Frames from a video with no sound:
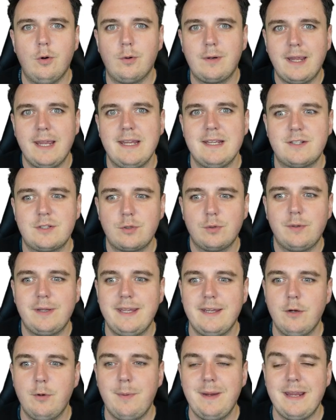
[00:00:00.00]
Okay, so
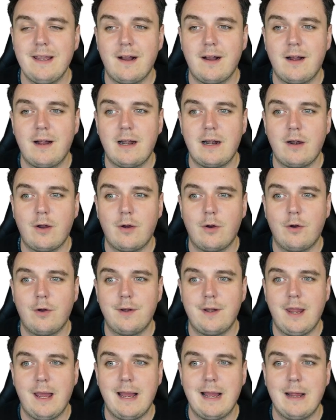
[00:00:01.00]
here we are
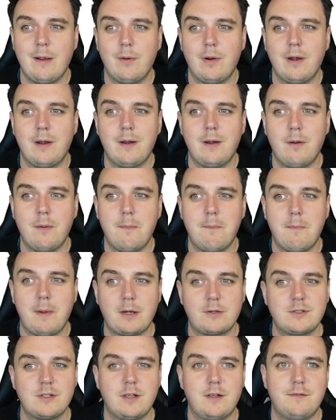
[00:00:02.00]
on our
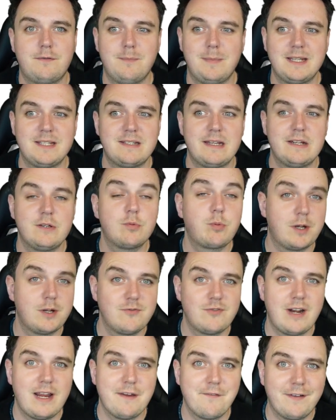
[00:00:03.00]
Microsoft MainStage
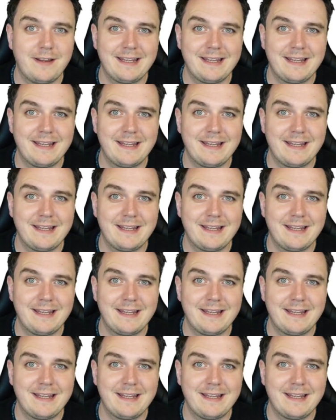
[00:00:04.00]
OneDrive.